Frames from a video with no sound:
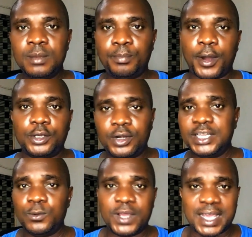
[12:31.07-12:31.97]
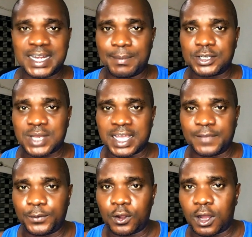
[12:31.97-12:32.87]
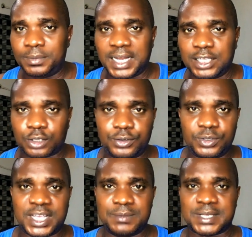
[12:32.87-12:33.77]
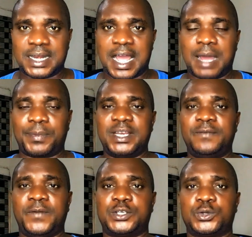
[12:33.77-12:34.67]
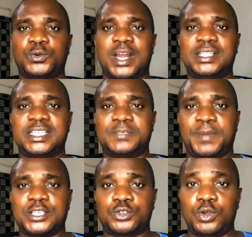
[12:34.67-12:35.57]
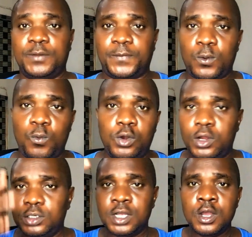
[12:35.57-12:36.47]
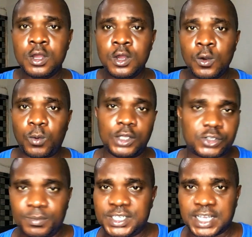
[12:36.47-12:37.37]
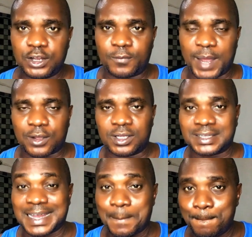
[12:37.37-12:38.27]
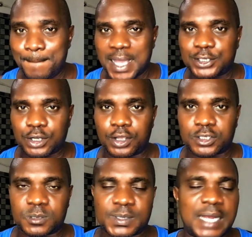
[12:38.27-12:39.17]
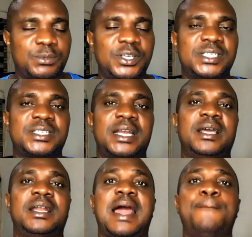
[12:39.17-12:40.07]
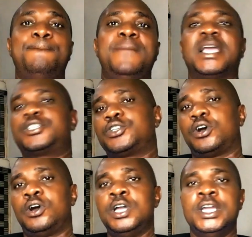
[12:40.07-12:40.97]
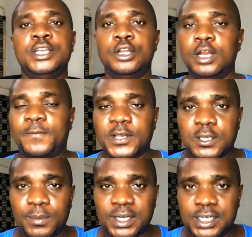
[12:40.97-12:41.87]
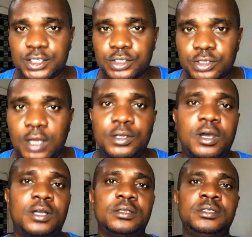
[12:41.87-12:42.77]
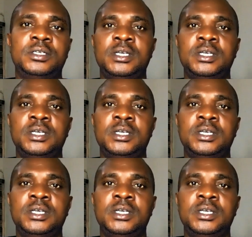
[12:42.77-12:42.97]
But during the weekend, I make sure I give you update on new games and app in the virtual reality space. So if you wouldn't want to miss any of my content, make sure you're subscribed to this channel and make sure the notification button is turned on.